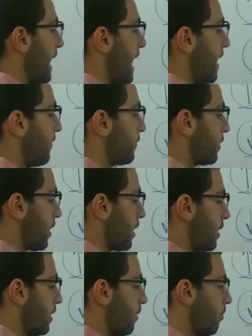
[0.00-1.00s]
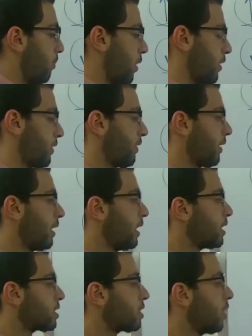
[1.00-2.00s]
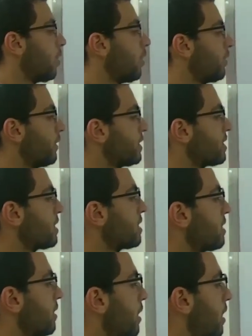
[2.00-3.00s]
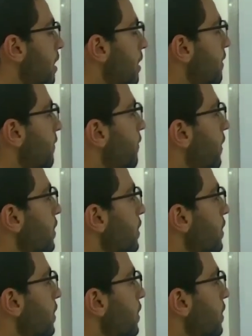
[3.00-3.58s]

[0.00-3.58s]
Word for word: after birth. So this is the